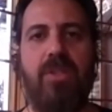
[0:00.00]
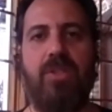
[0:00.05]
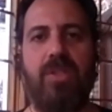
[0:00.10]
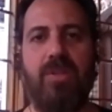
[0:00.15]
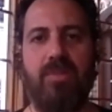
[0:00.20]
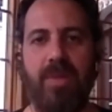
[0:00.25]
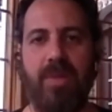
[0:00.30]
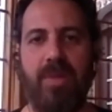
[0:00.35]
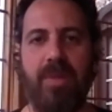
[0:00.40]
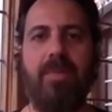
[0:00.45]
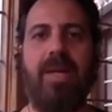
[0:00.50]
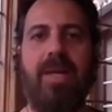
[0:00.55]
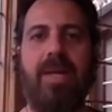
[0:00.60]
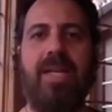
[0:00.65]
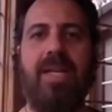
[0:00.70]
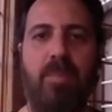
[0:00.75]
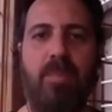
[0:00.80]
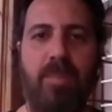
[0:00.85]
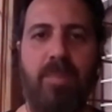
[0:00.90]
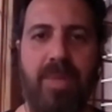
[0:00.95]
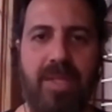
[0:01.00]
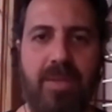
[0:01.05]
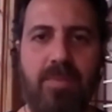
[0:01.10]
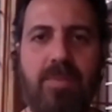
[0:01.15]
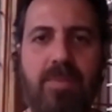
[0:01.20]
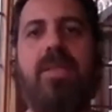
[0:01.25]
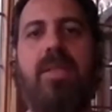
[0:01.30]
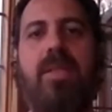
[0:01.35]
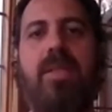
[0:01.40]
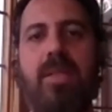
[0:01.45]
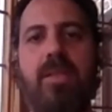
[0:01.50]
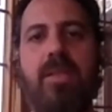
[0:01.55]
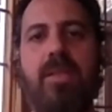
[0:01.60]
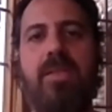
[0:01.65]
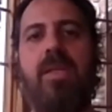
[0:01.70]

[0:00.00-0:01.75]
but my commitment is